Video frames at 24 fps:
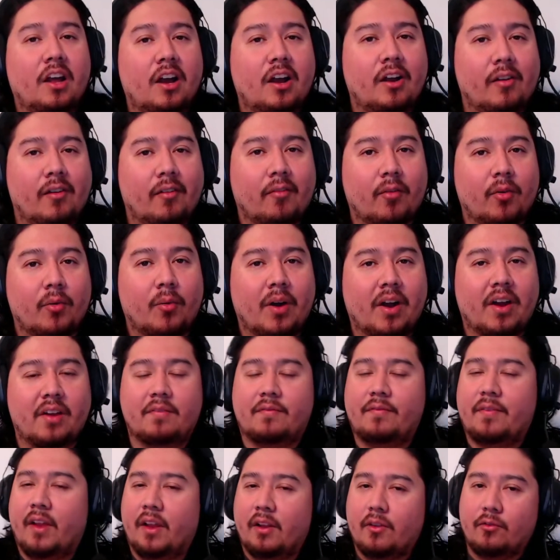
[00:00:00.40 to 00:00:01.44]
everyone,
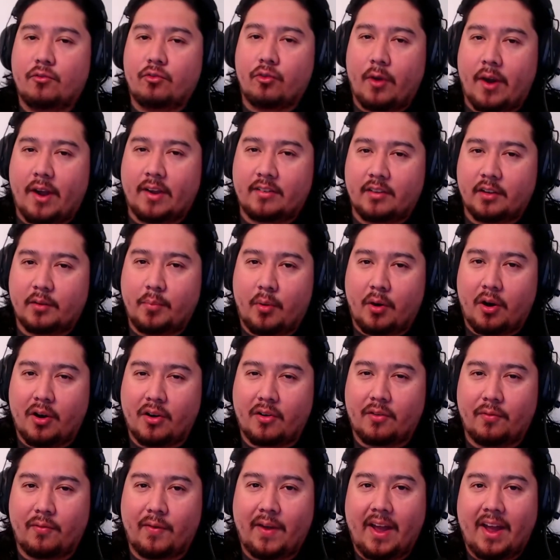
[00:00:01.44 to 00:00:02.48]
fellow Jurassic Park
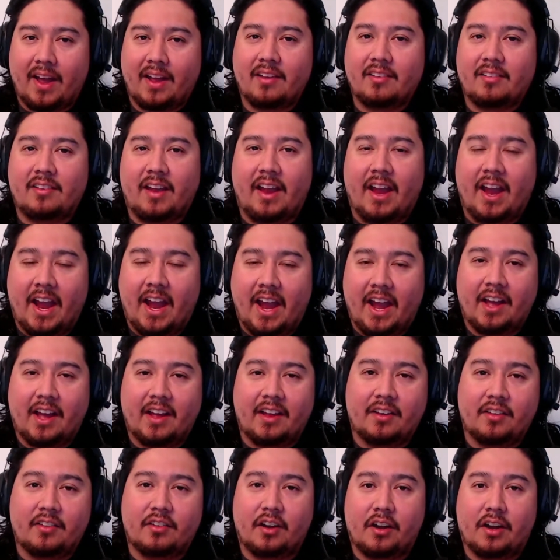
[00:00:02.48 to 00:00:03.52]
fans
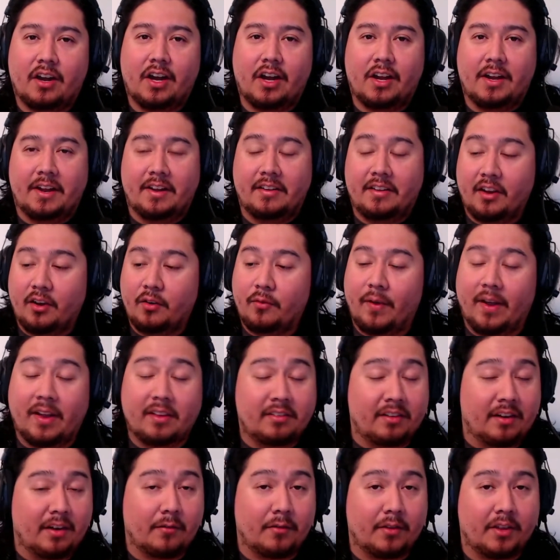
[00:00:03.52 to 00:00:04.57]
and Nintendo fans
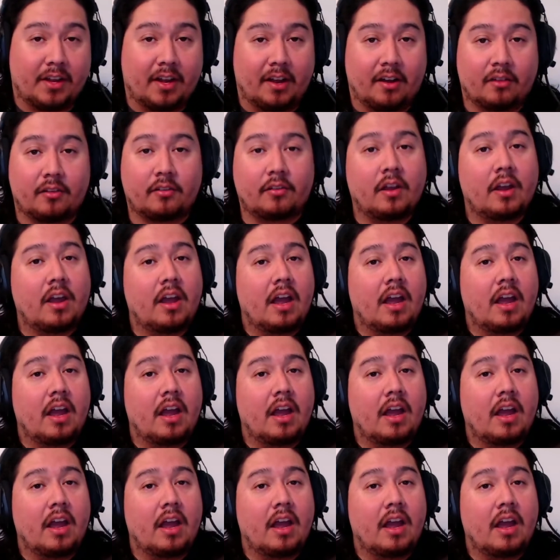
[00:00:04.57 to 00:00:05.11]
and everything else.